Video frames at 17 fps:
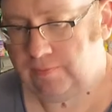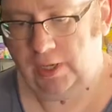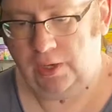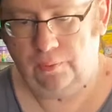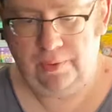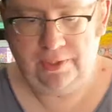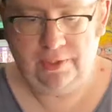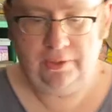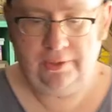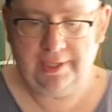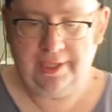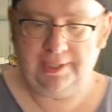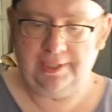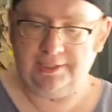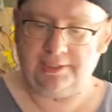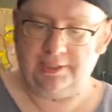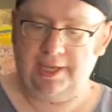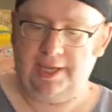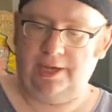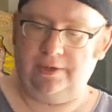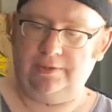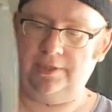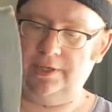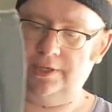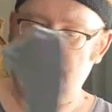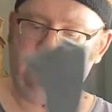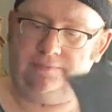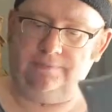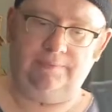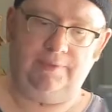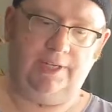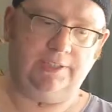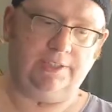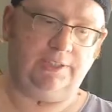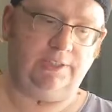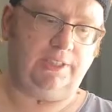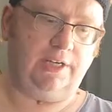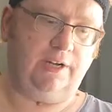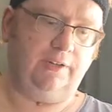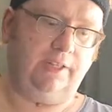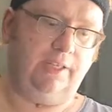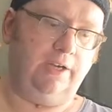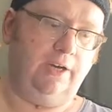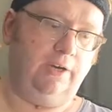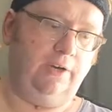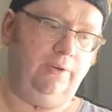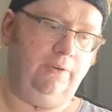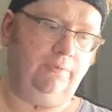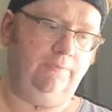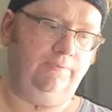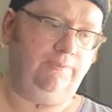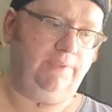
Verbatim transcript: When you look at this now, you don't necessarily go,